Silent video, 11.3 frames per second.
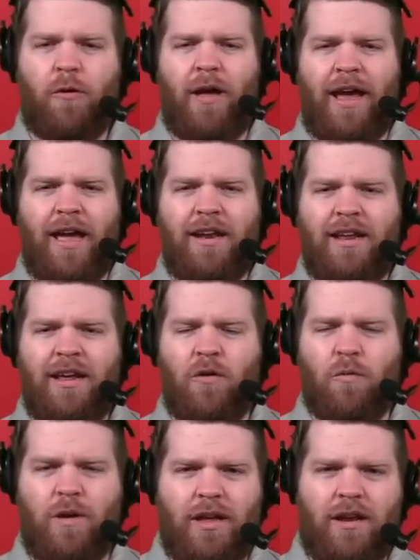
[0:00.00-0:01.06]
will Andy
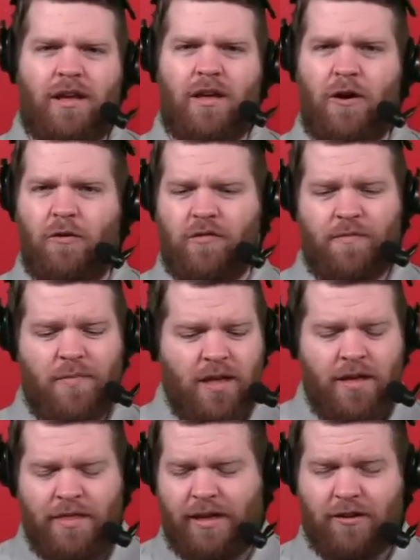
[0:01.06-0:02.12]
Reid coach?
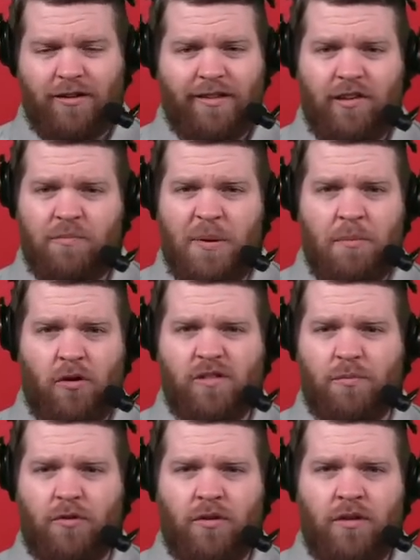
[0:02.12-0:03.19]
I think it'll at least be
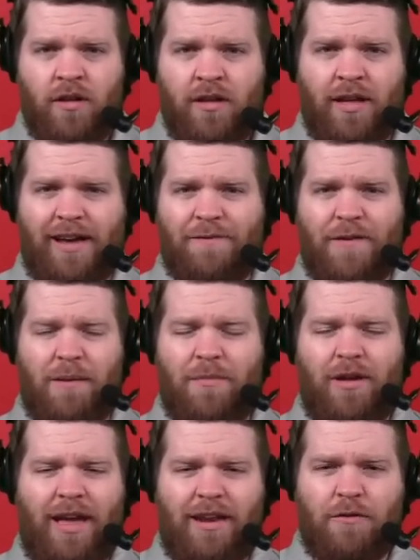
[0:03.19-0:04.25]
multiple. Like, if I'm
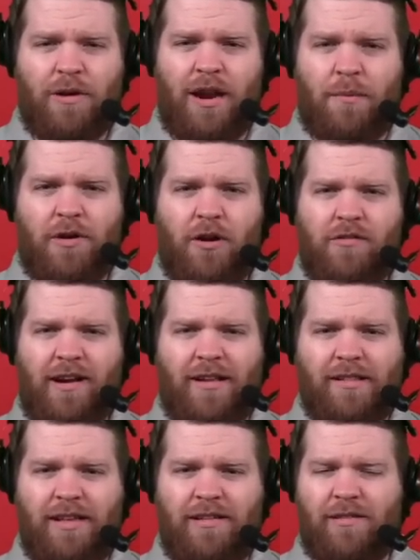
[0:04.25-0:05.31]
Andy Reid, I'm coaching at
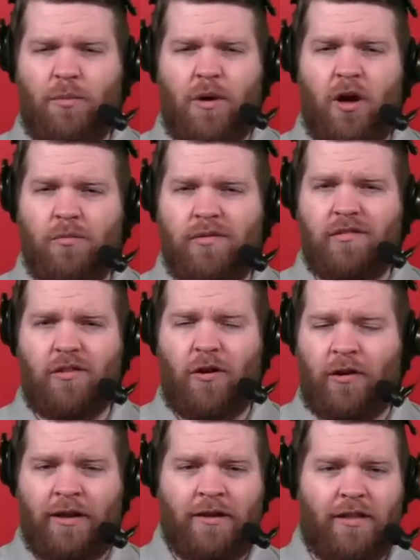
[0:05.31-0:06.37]
least till Mahomes is
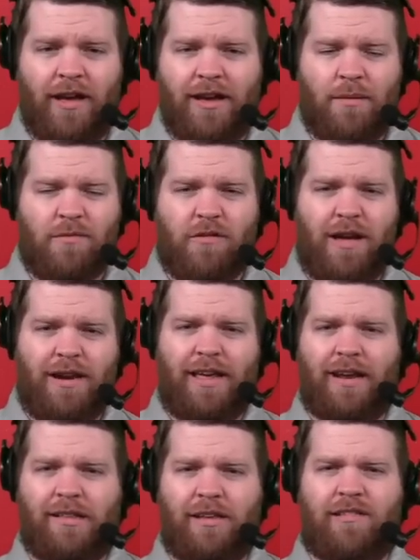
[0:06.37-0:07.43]
30. Like, I'm trying to
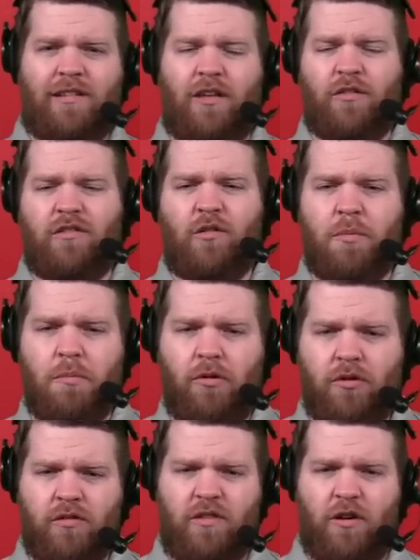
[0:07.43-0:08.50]
get at least another Super
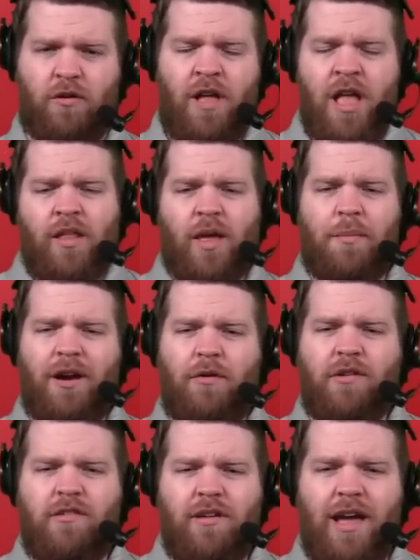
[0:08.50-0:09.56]
Bowl or two. Let me know
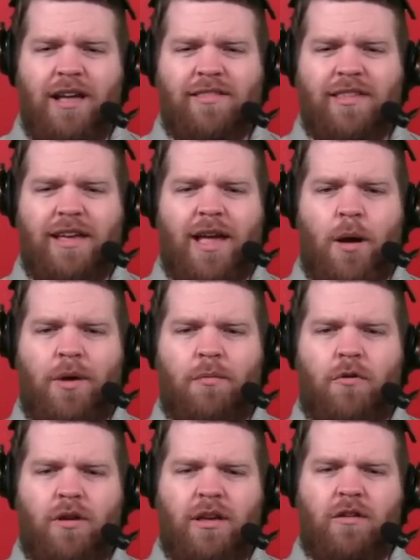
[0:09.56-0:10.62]
what you guys think. How many
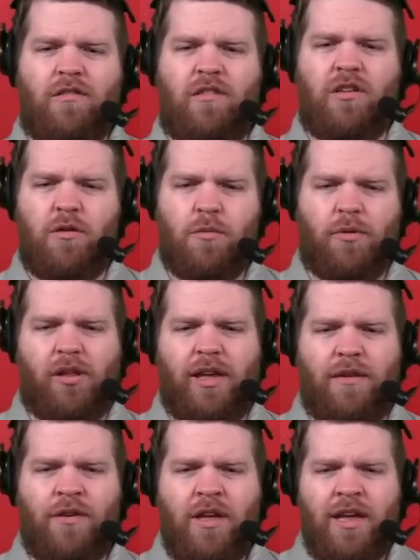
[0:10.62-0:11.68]
more years do you
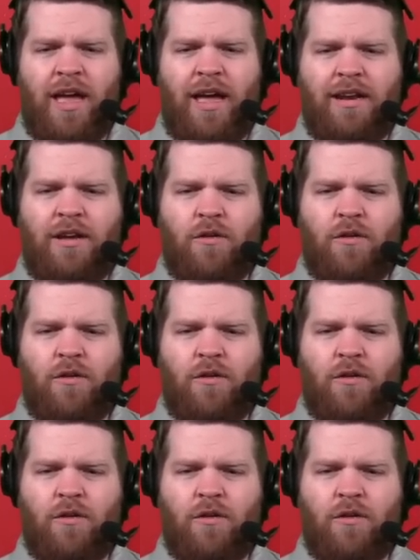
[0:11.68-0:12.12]
believe Andy